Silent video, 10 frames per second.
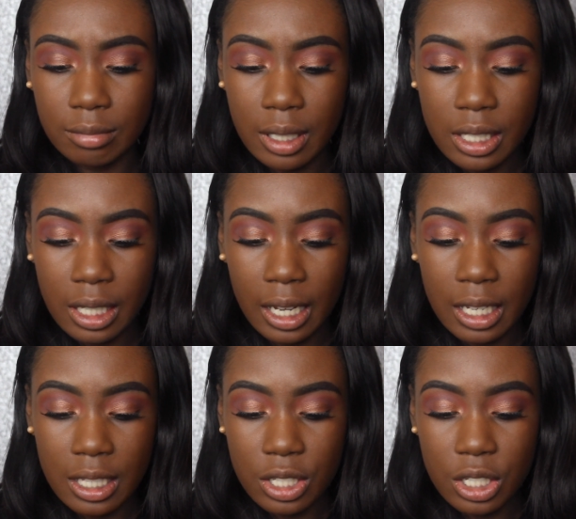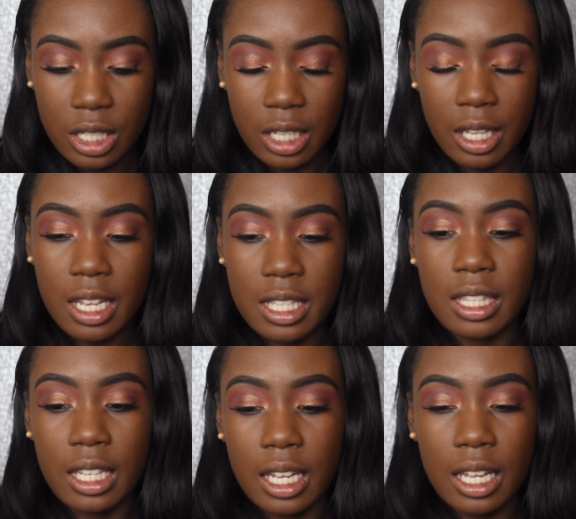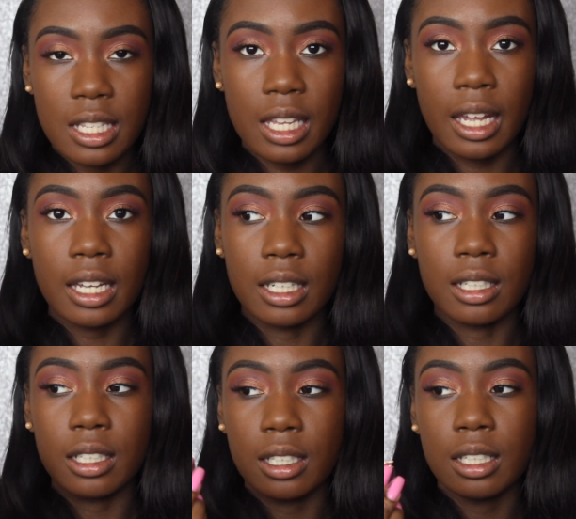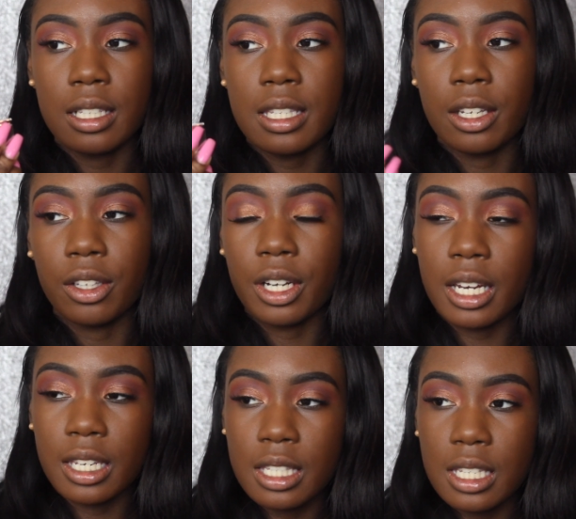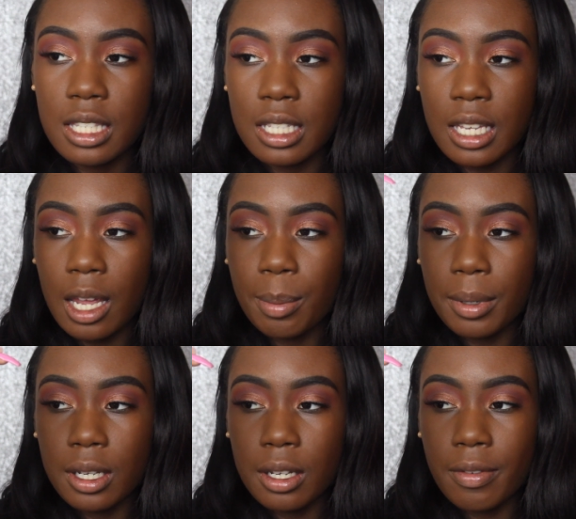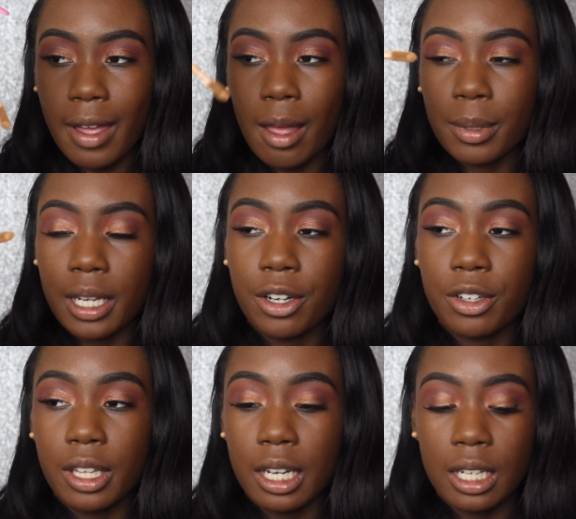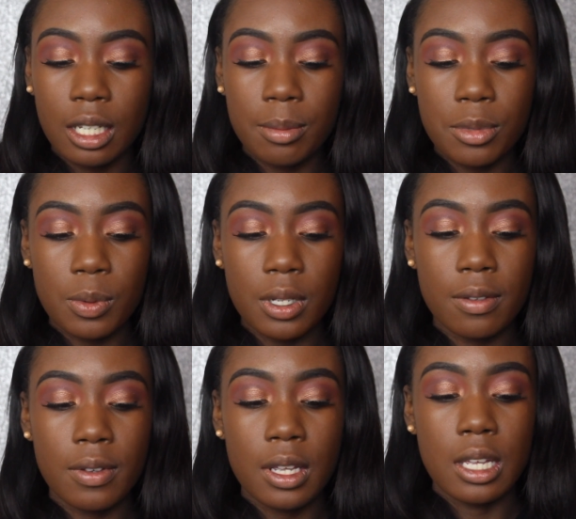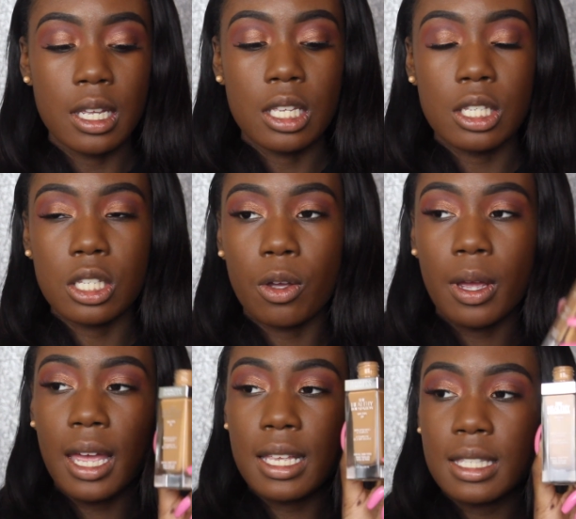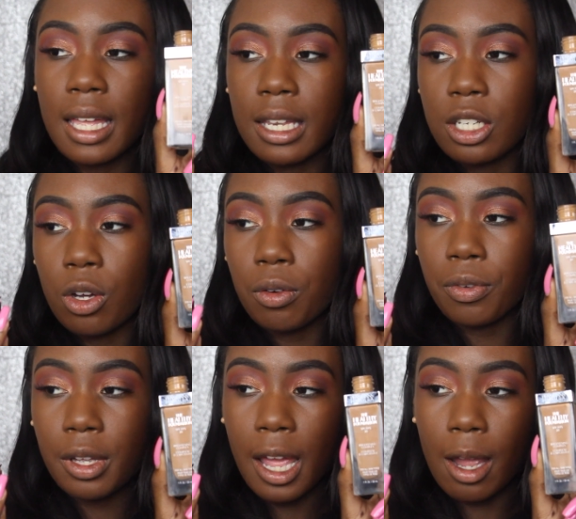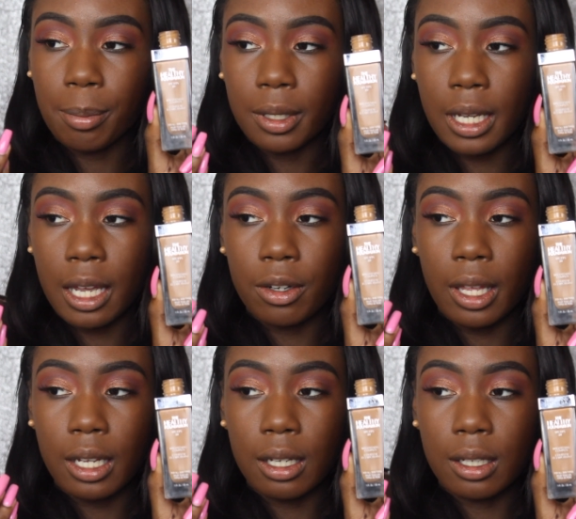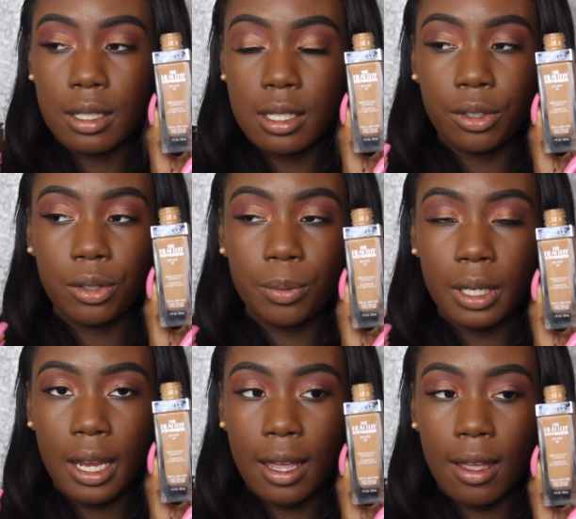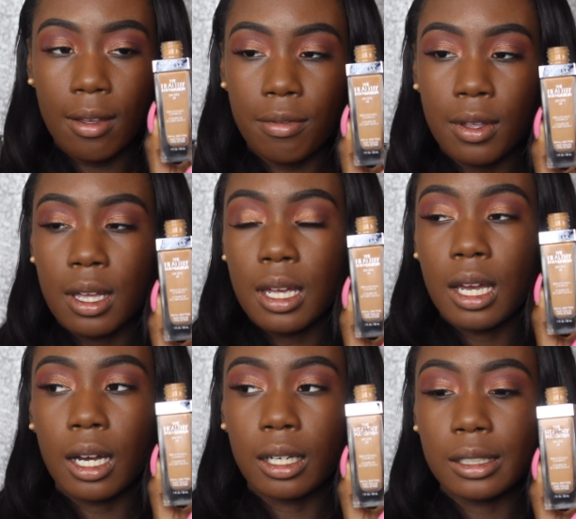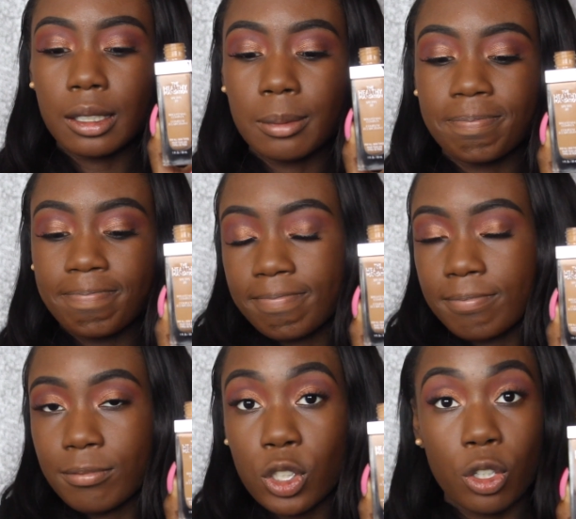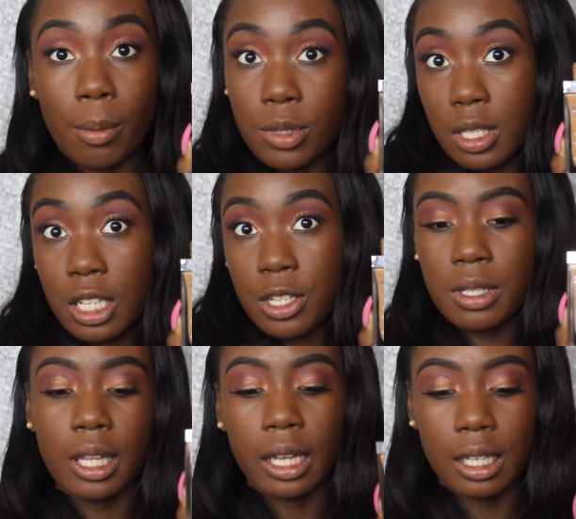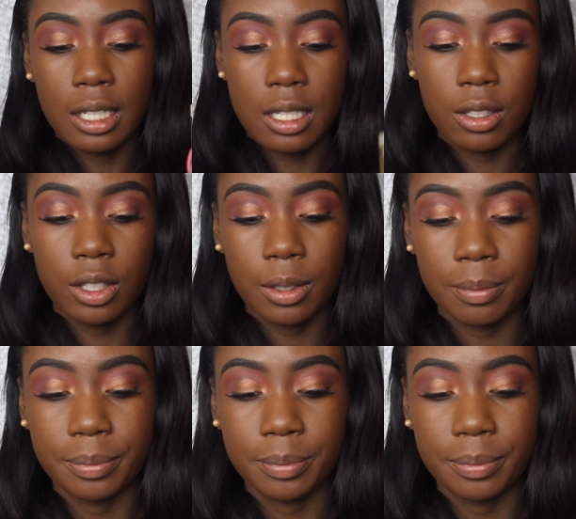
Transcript: It's like, it's thick. It's like a concealer. And this is the type of applicator that it comes with. So it has that doe foot applicator like a concealer would have. So I'm just going to use it like a concealer.